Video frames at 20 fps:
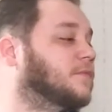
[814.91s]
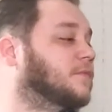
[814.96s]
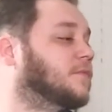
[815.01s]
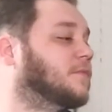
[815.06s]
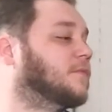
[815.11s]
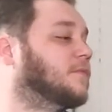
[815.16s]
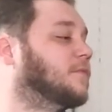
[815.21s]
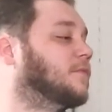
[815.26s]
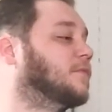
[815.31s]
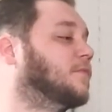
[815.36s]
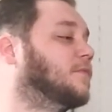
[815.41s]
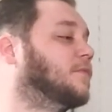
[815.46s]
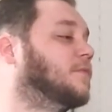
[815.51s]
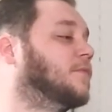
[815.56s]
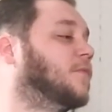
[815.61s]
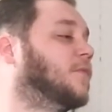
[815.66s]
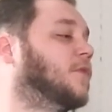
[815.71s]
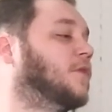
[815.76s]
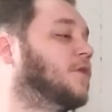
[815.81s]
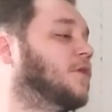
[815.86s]
for their
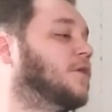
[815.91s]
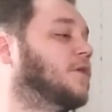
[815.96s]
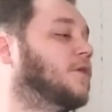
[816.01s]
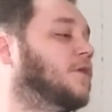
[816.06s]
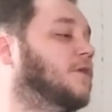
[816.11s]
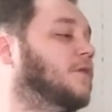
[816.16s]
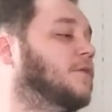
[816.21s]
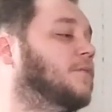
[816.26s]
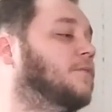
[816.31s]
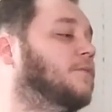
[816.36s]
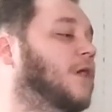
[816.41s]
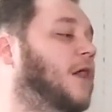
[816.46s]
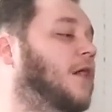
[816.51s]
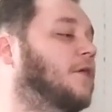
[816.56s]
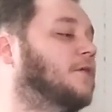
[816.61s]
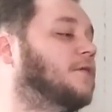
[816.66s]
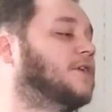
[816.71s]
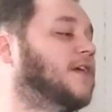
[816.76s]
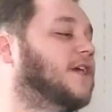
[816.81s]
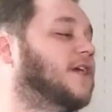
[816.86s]
vision,
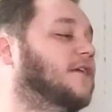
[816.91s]
Bottle